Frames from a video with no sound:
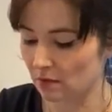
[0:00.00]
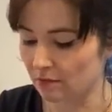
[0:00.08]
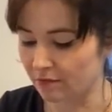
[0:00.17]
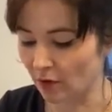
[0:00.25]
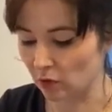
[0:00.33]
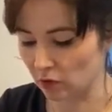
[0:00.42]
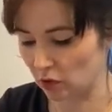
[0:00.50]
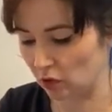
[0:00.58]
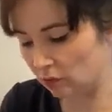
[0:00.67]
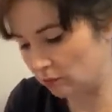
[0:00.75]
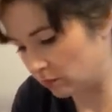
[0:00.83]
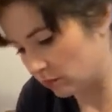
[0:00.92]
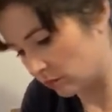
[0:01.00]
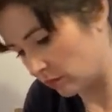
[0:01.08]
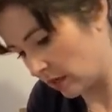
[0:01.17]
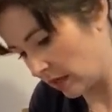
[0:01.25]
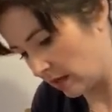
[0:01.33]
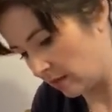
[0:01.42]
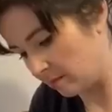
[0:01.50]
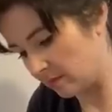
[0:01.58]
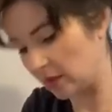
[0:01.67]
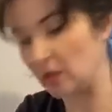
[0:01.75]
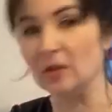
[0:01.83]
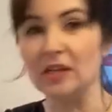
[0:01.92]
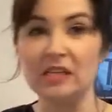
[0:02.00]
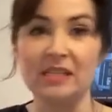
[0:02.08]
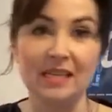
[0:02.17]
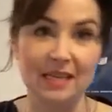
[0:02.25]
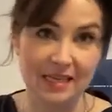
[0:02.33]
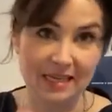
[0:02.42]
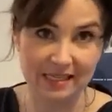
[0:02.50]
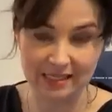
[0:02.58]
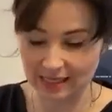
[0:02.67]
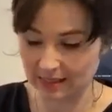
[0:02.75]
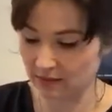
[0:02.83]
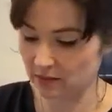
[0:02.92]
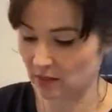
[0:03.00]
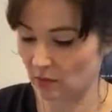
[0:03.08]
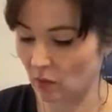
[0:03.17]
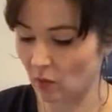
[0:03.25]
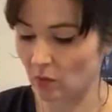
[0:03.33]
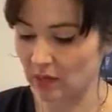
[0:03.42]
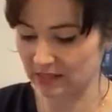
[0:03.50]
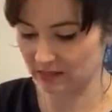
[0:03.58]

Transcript: volume um, that you need to ease in. So always